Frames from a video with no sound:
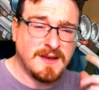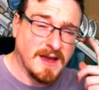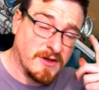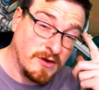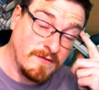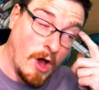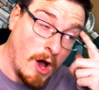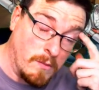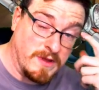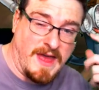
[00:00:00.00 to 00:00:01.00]
I could have
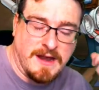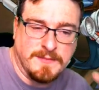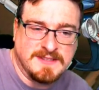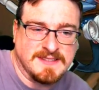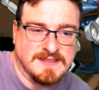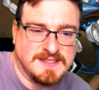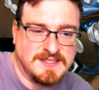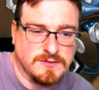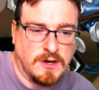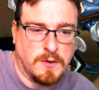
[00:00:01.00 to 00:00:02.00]
gone with Animus and
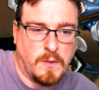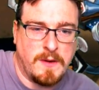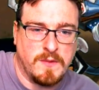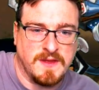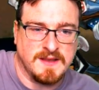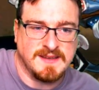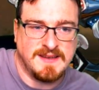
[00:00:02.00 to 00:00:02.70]
still got away with it.